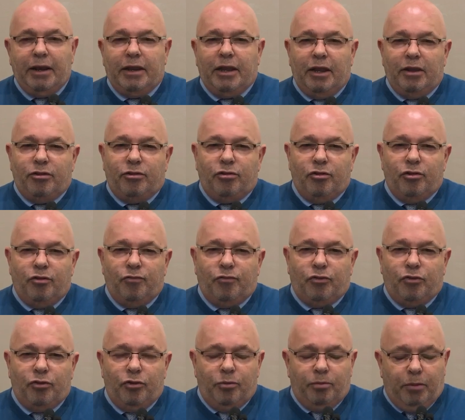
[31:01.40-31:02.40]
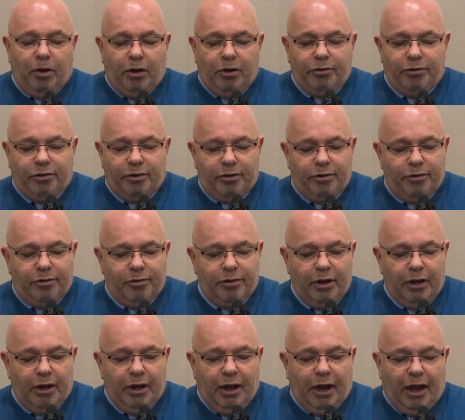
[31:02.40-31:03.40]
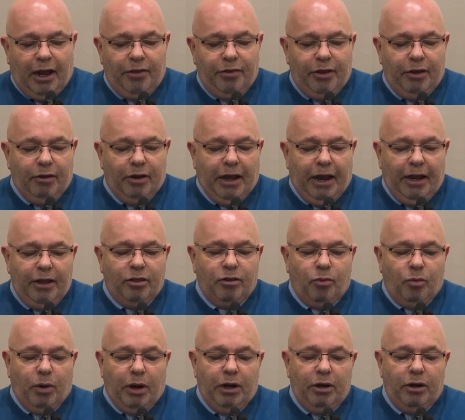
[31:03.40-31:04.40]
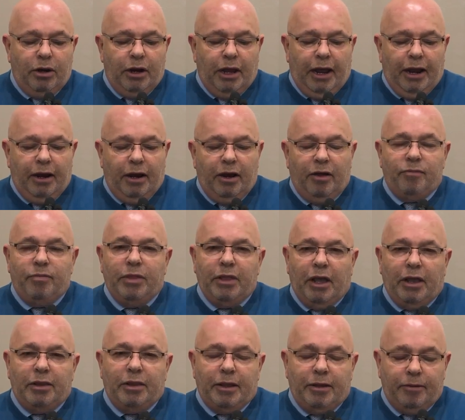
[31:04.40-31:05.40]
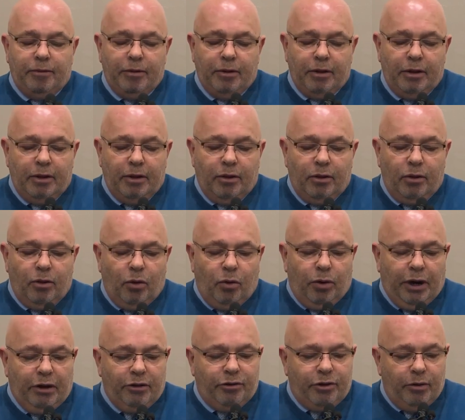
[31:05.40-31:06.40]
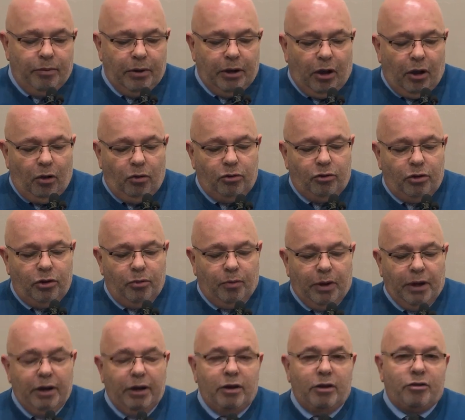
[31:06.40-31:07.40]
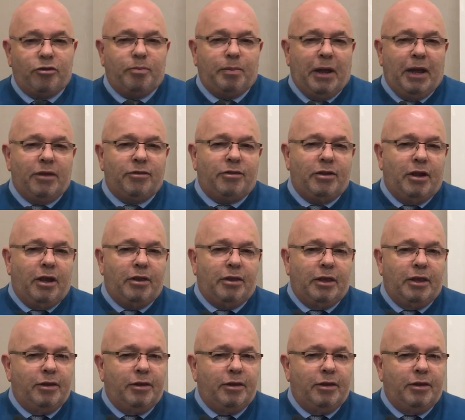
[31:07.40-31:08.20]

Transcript: can serve two masters. Either he'll hate the one and love the other, or else he will hold to the one and despise the other.